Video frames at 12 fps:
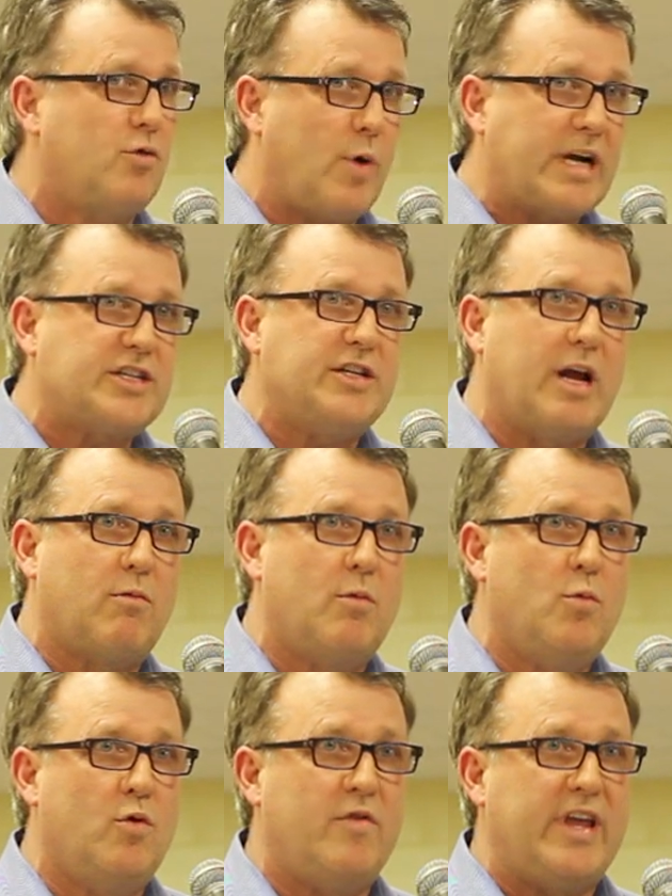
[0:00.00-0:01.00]
direction that we're
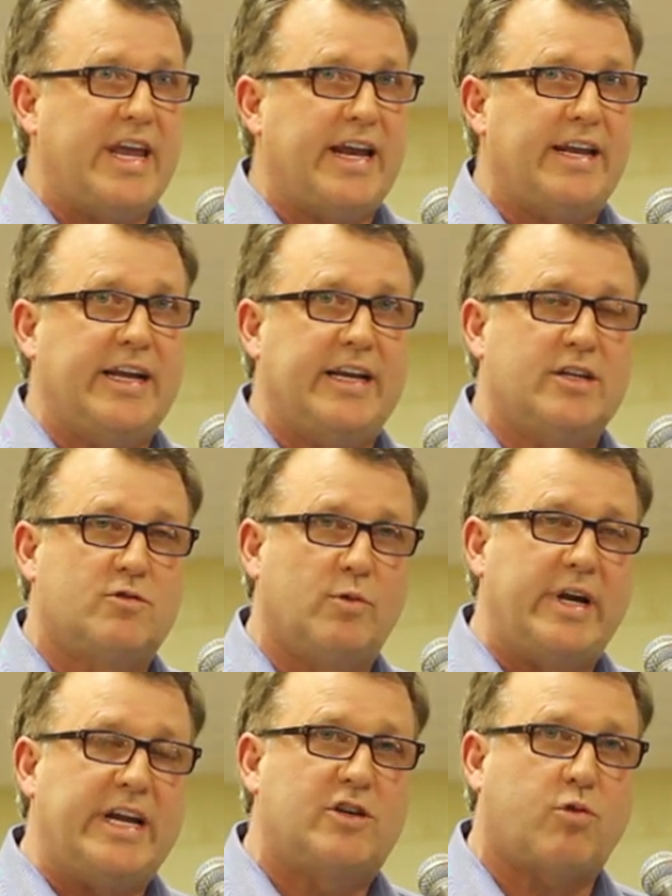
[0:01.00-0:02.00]
moving in is really